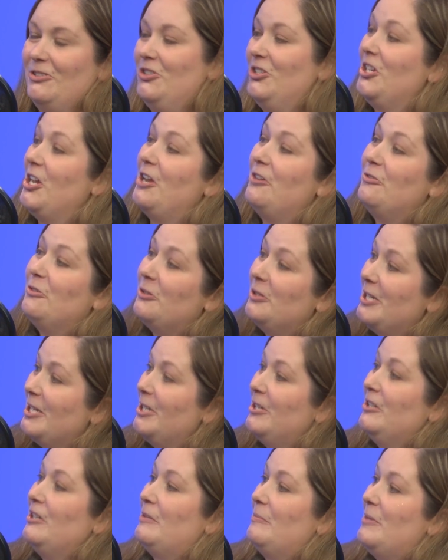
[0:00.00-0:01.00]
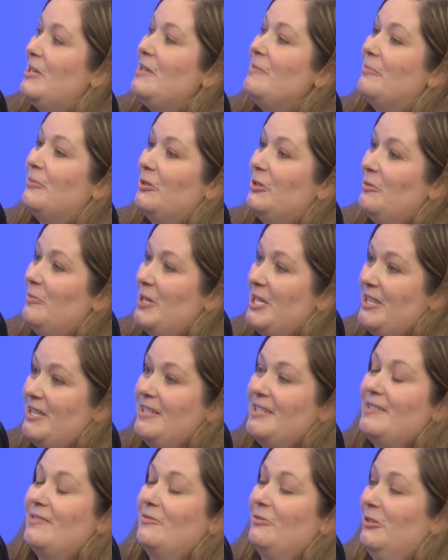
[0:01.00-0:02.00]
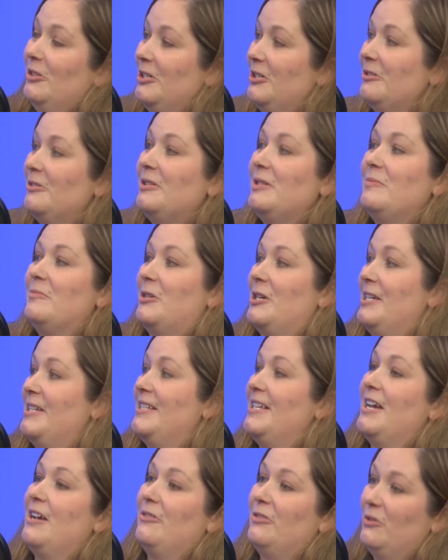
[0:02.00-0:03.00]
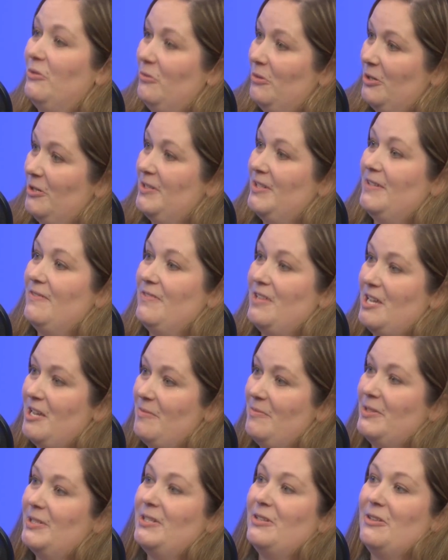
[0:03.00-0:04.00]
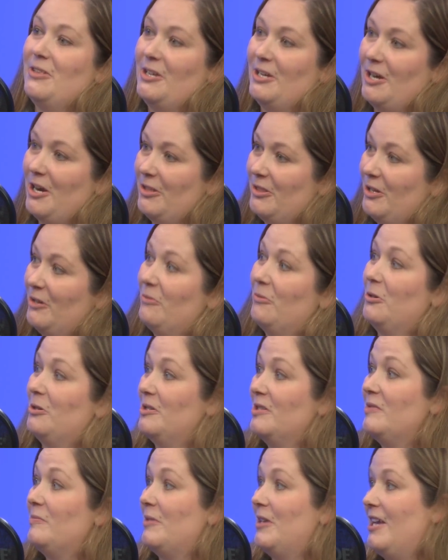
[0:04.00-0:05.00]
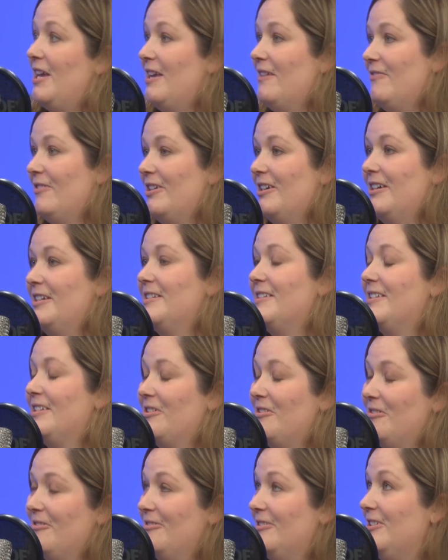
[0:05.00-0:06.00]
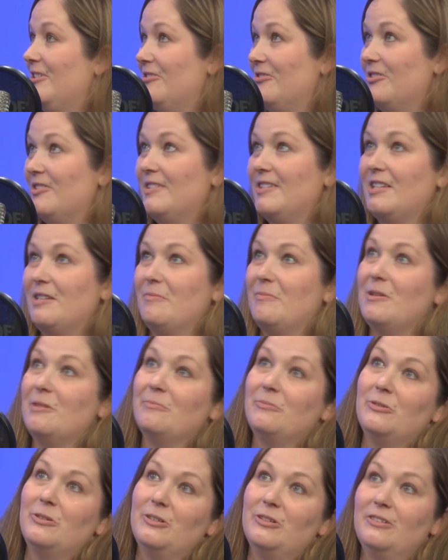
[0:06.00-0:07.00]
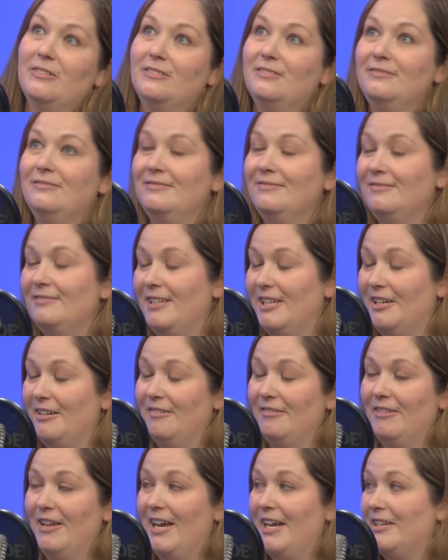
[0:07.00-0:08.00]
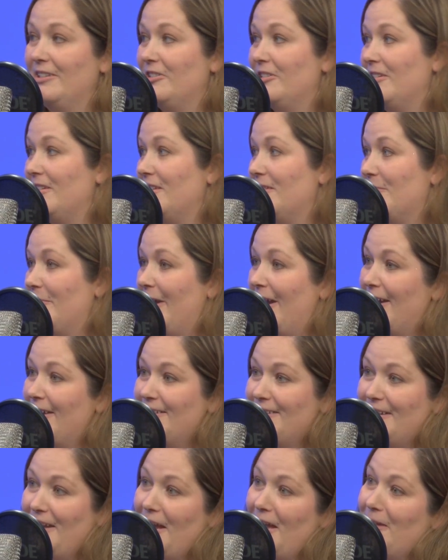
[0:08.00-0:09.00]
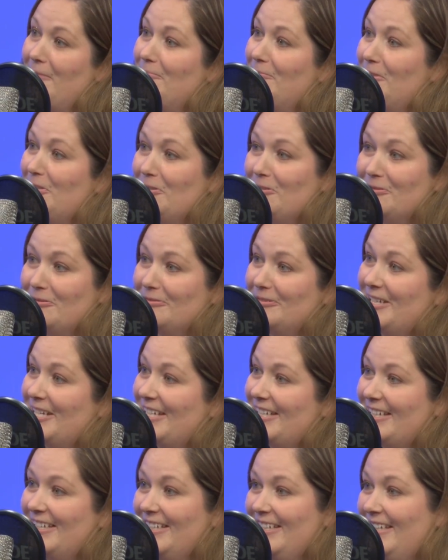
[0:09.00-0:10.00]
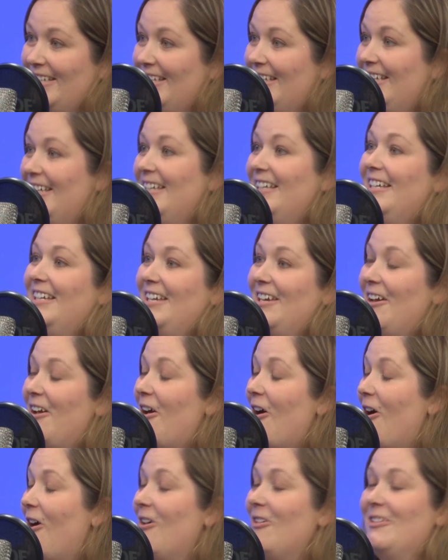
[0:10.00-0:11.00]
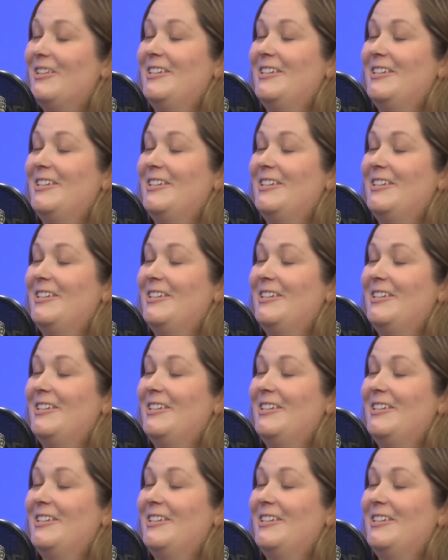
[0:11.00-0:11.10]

generally good people, but this literally brings out the worst of them. And so they're on their worst behavior. And so you just see people, lie, cheat, backstab, do, like, all